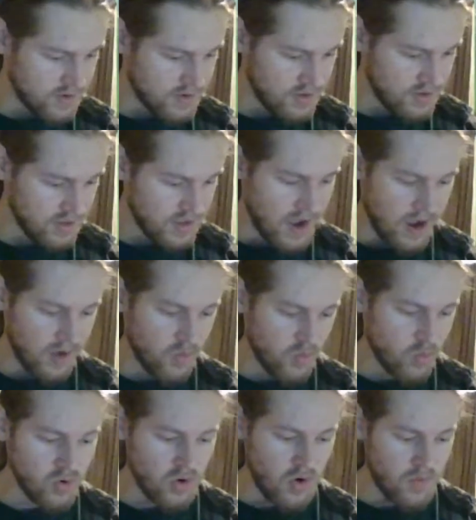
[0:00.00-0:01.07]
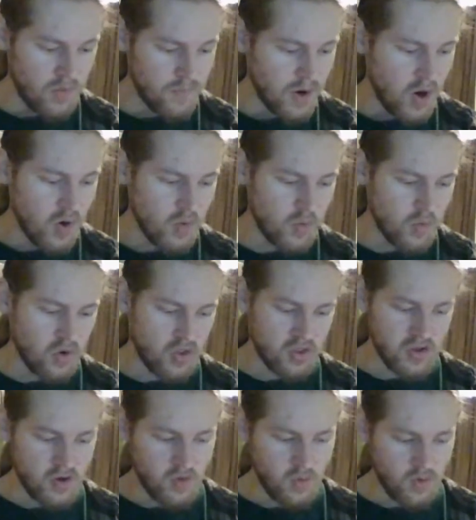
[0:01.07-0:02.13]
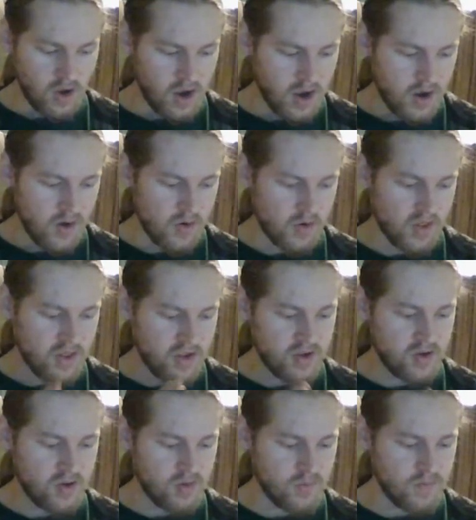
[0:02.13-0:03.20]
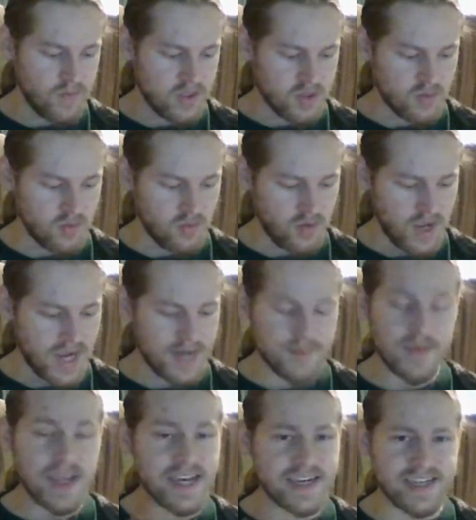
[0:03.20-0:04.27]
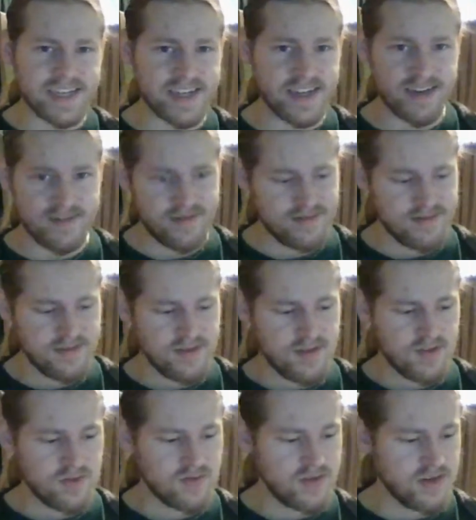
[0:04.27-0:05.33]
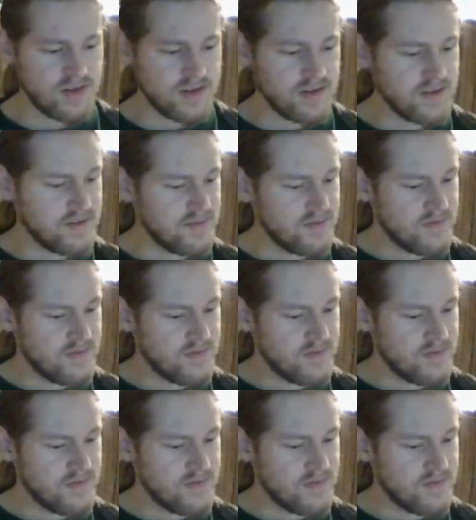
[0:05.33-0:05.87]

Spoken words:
Clay, wood, bone, stone, iron, steel, mithril, adamantine. Okay.